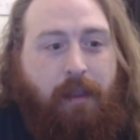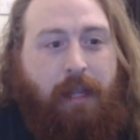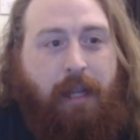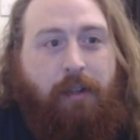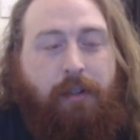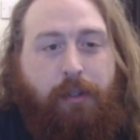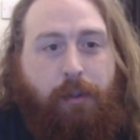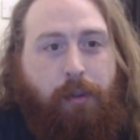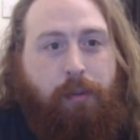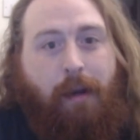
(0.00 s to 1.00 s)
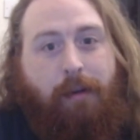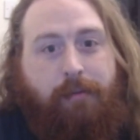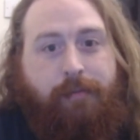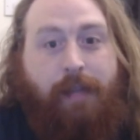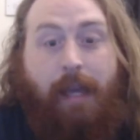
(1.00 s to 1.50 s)
They looked, well,
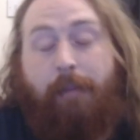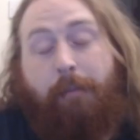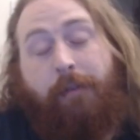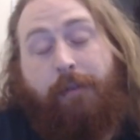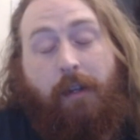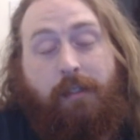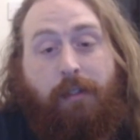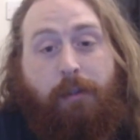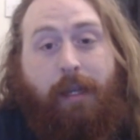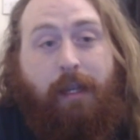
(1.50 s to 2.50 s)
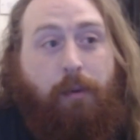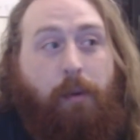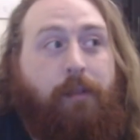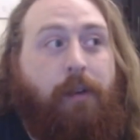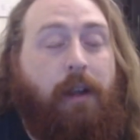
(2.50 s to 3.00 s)
yeah, both cars looked quick in
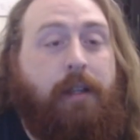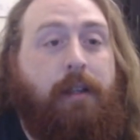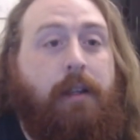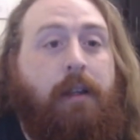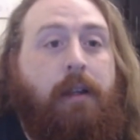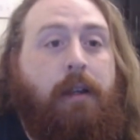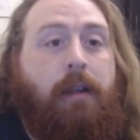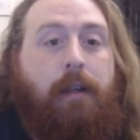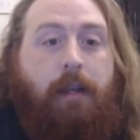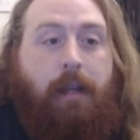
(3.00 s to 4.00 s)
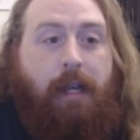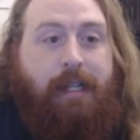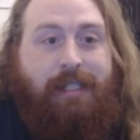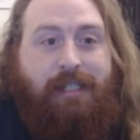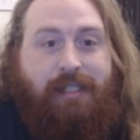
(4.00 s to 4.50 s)
qualifying, and
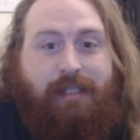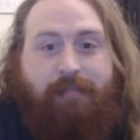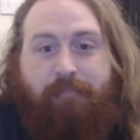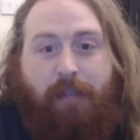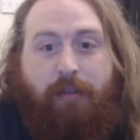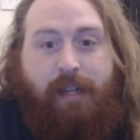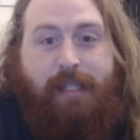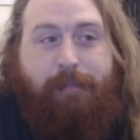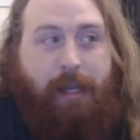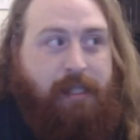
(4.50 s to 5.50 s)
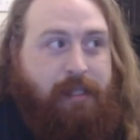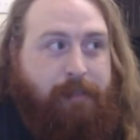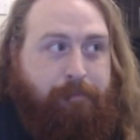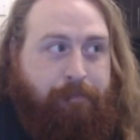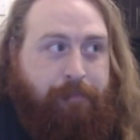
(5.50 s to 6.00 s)
it just no race pace,
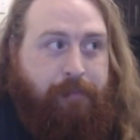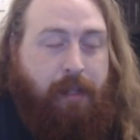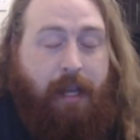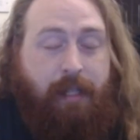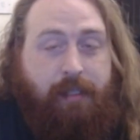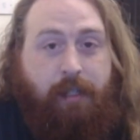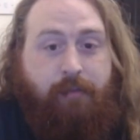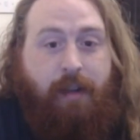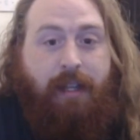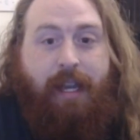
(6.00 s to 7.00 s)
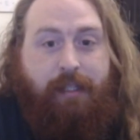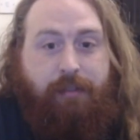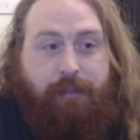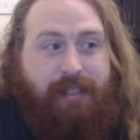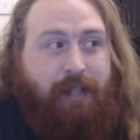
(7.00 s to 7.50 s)
and so relegated
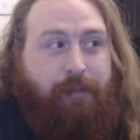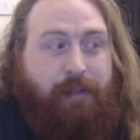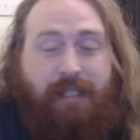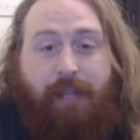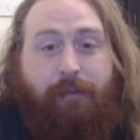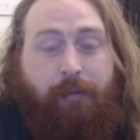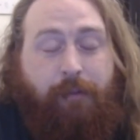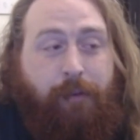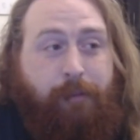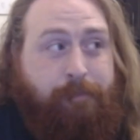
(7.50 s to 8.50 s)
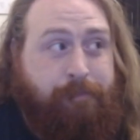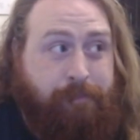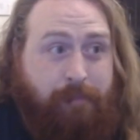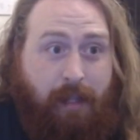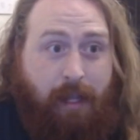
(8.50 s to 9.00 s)
to a 6th from the 7th
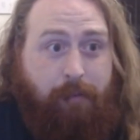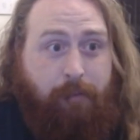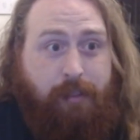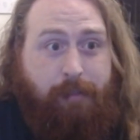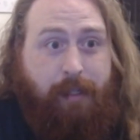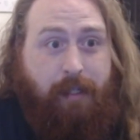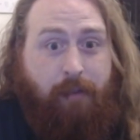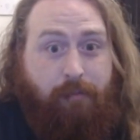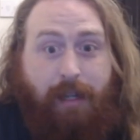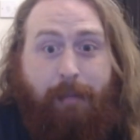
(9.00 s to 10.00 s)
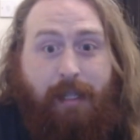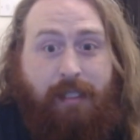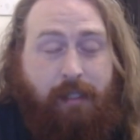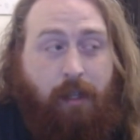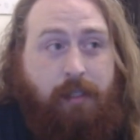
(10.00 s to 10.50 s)
in what's been a really bad
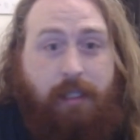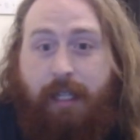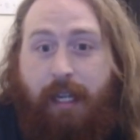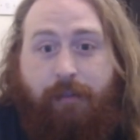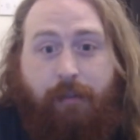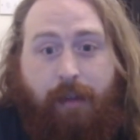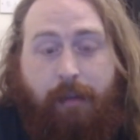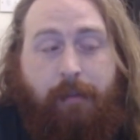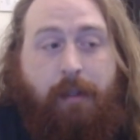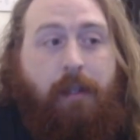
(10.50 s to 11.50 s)
start to the year for them.